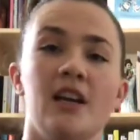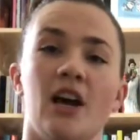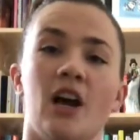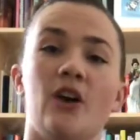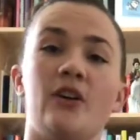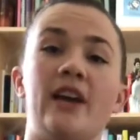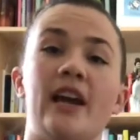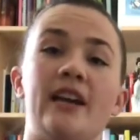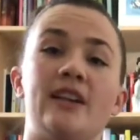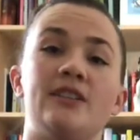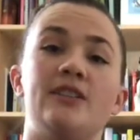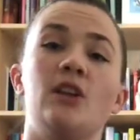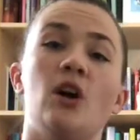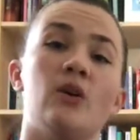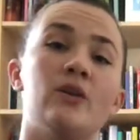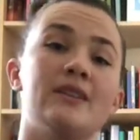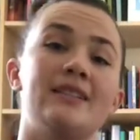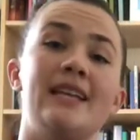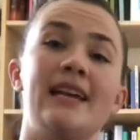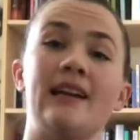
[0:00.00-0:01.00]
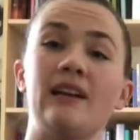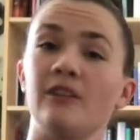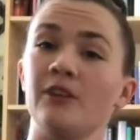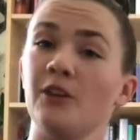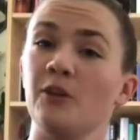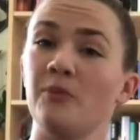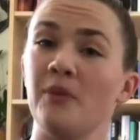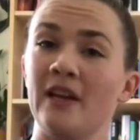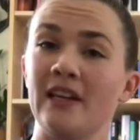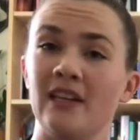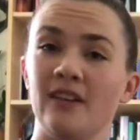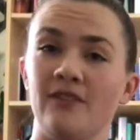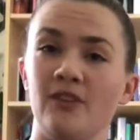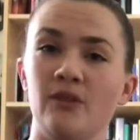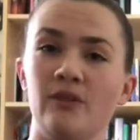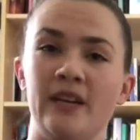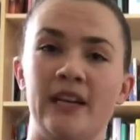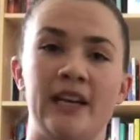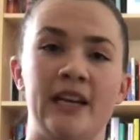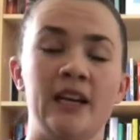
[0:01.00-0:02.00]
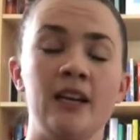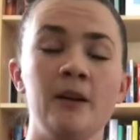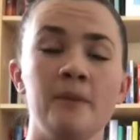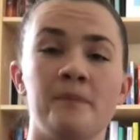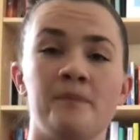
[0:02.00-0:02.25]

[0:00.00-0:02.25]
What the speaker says: Okay, so take a little break if you need.